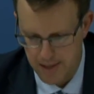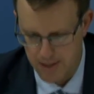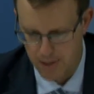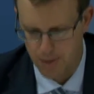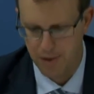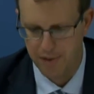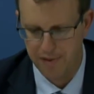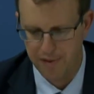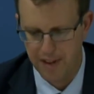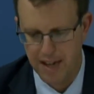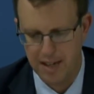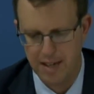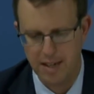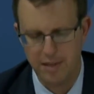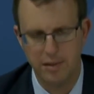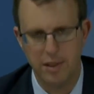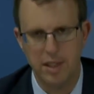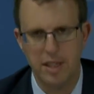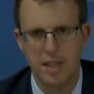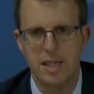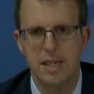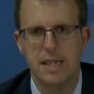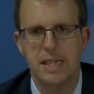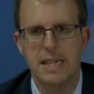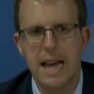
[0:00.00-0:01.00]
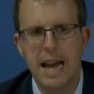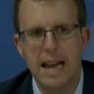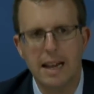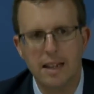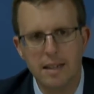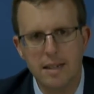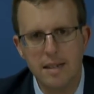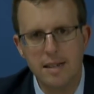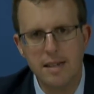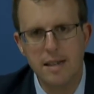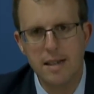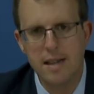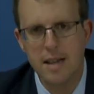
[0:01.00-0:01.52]
to effectively
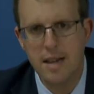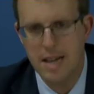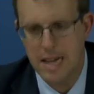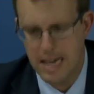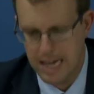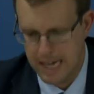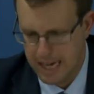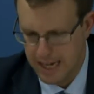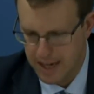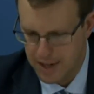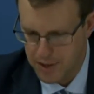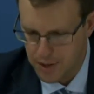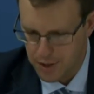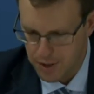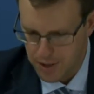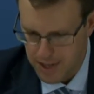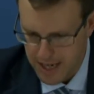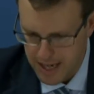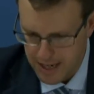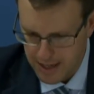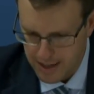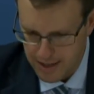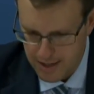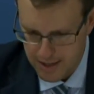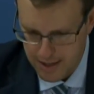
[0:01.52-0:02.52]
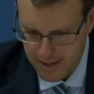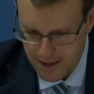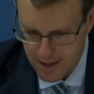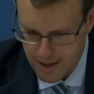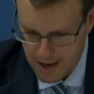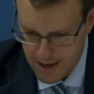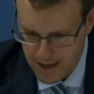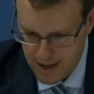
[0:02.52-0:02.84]
detect, interdict,